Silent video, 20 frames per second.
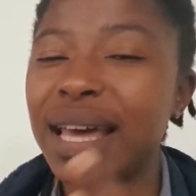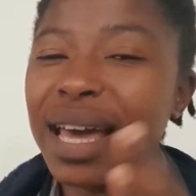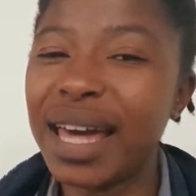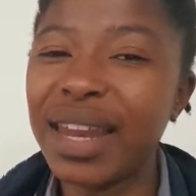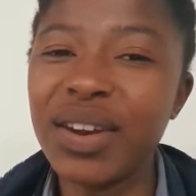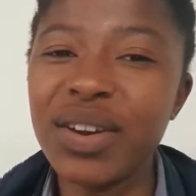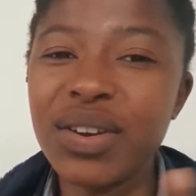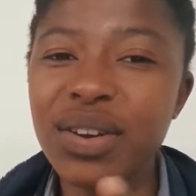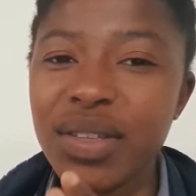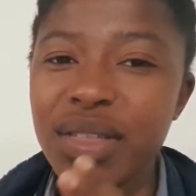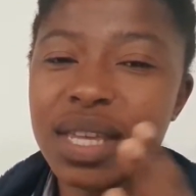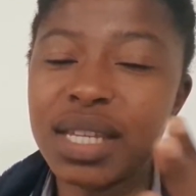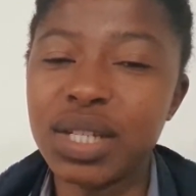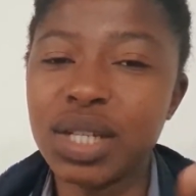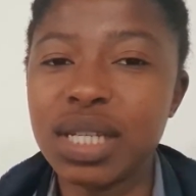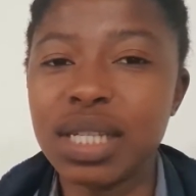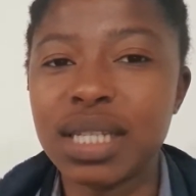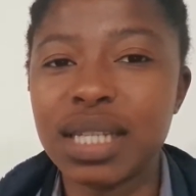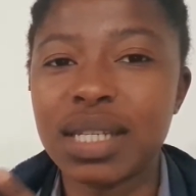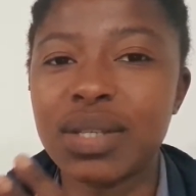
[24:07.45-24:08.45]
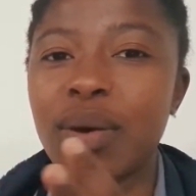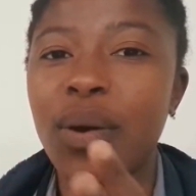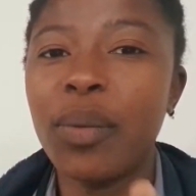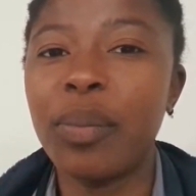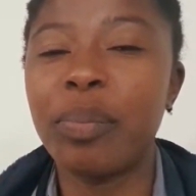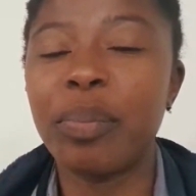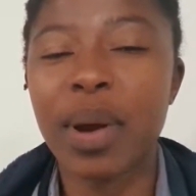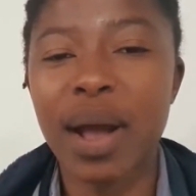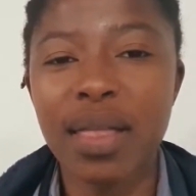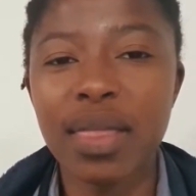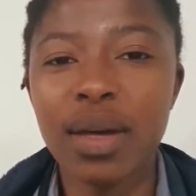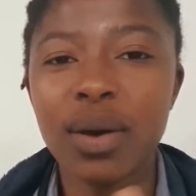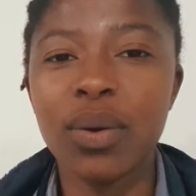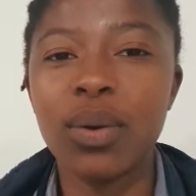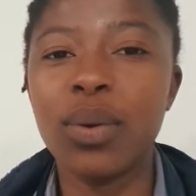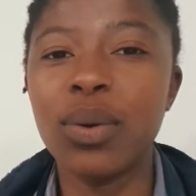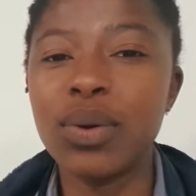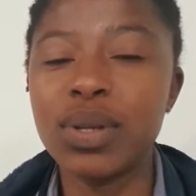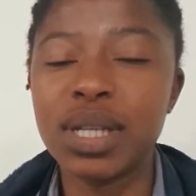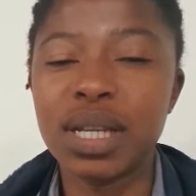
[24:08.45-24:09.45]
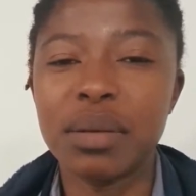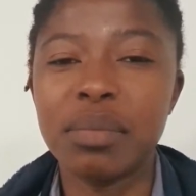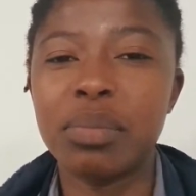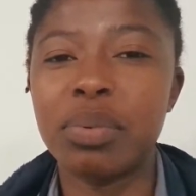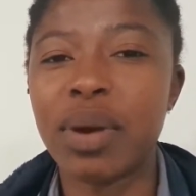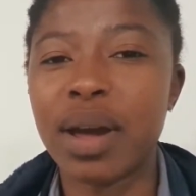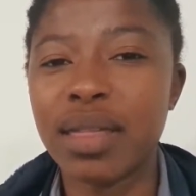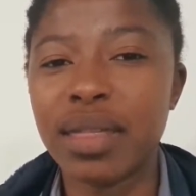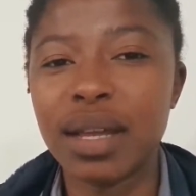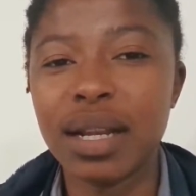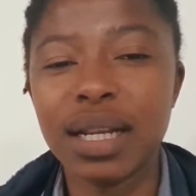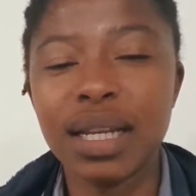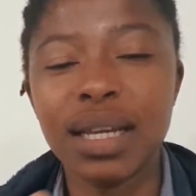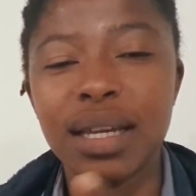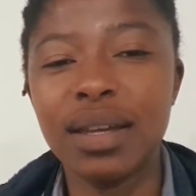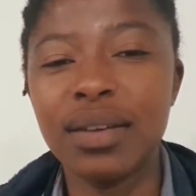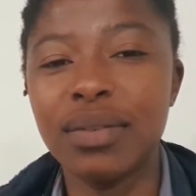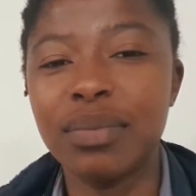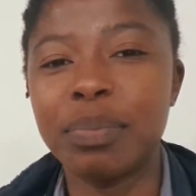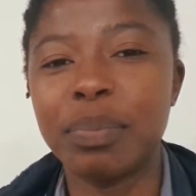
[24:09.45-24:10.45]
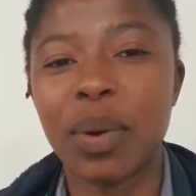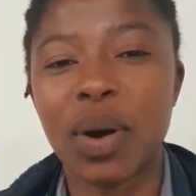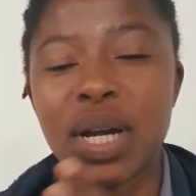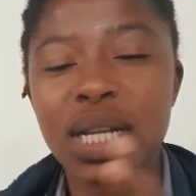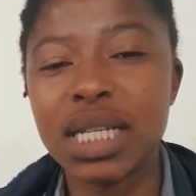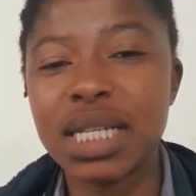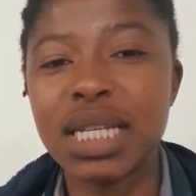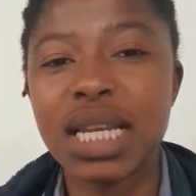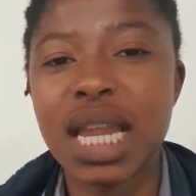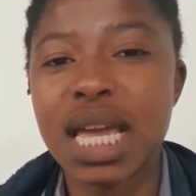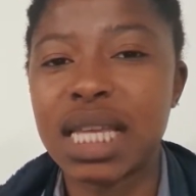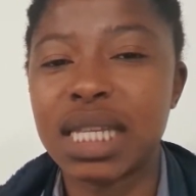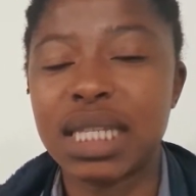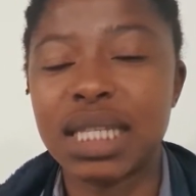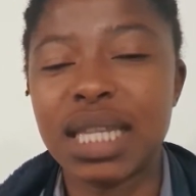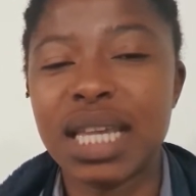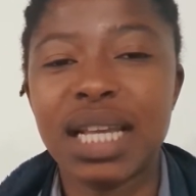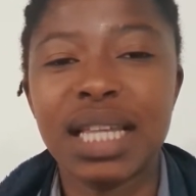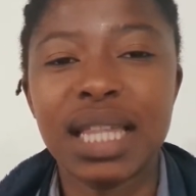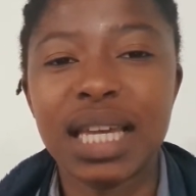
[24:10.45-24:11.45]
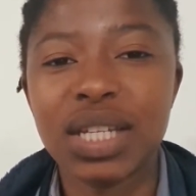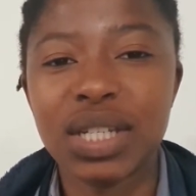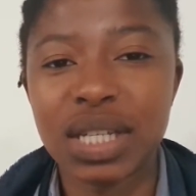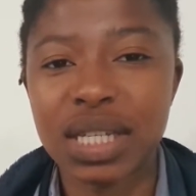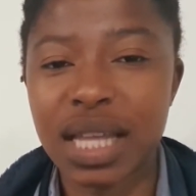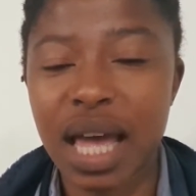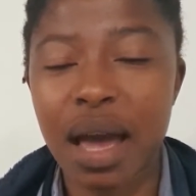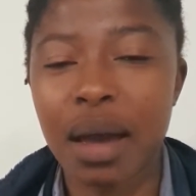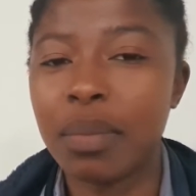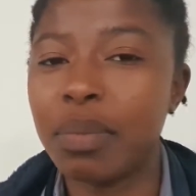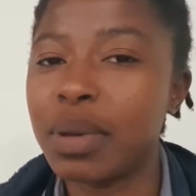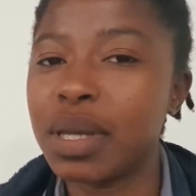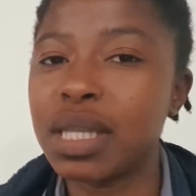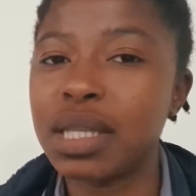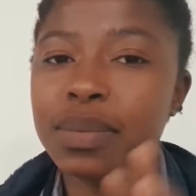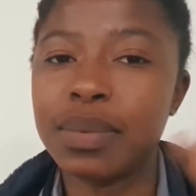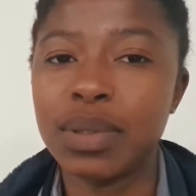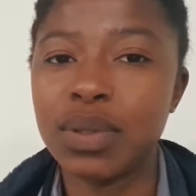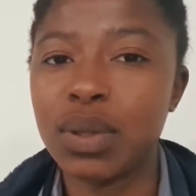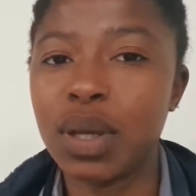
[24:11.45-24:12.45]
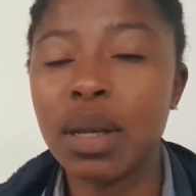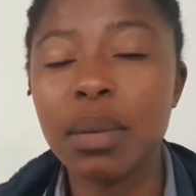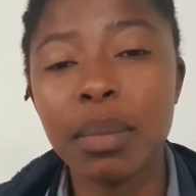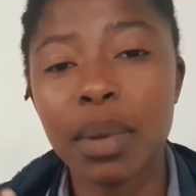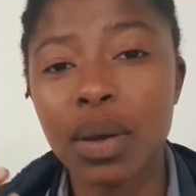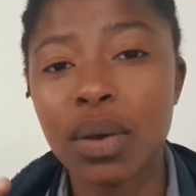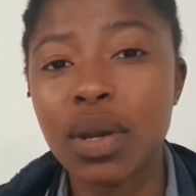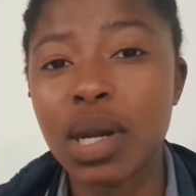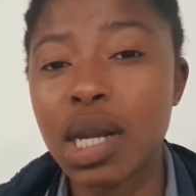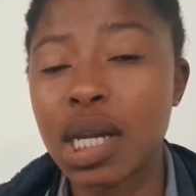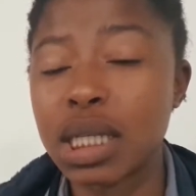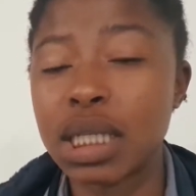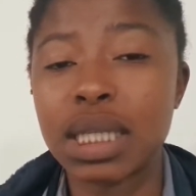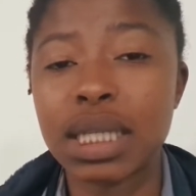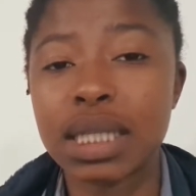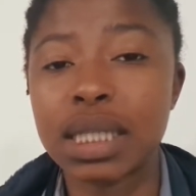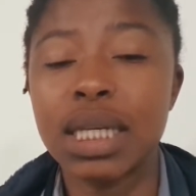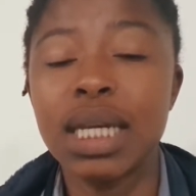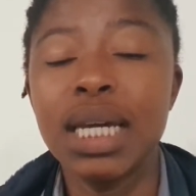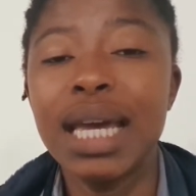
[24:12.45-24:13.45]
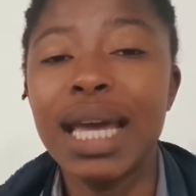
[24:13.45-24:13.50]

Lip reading: I don't know, there's just this whole brotherhood and brotherly bondness thing that just happens between male nurses